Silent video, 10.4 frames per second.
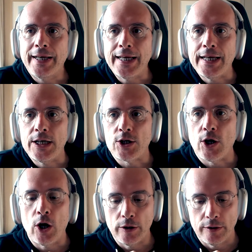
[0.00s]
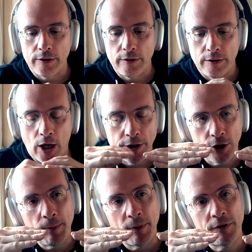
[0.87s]
is, on the
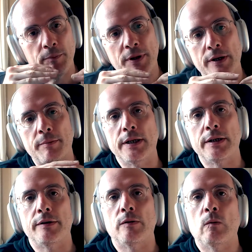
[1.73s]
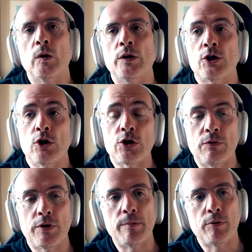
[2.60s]
top of the pyramid, what is also
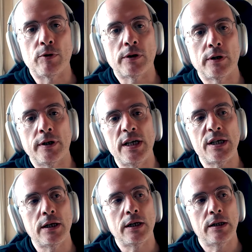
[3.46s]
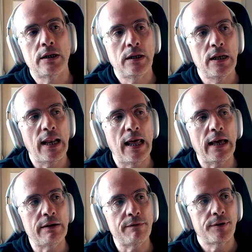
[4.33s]
very important is that
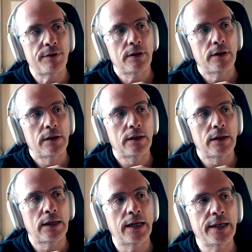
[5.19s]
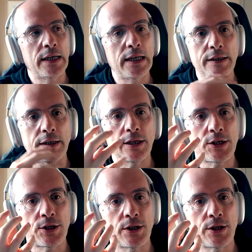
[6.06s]
live
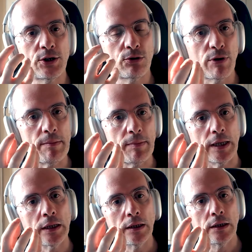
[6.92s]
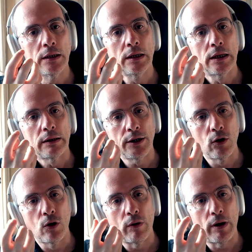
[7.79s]
analytics streaming,
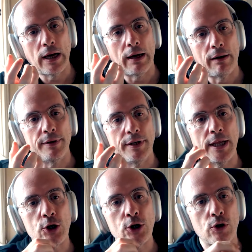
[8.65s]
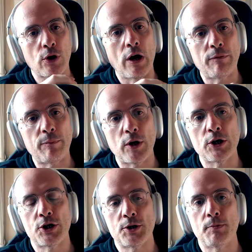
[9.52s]
nature of
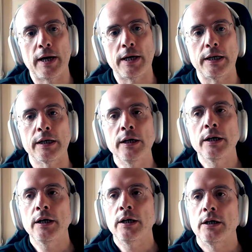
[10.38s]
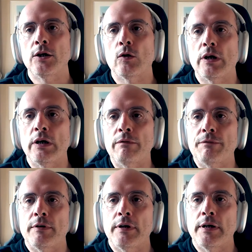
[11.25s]
process mining. If
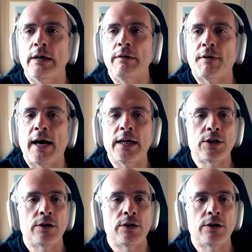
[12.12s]
I